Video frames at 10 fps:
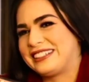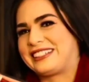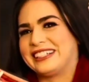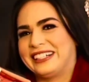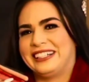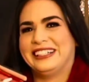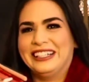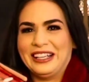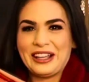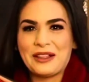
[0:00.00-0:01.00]
so
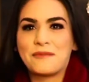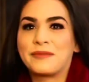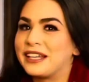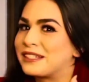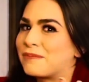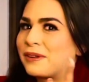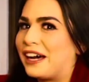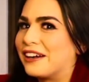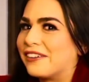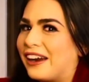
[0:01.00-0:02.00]
oh, there's a
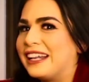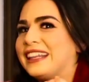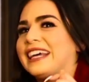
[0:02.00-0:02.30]
plug right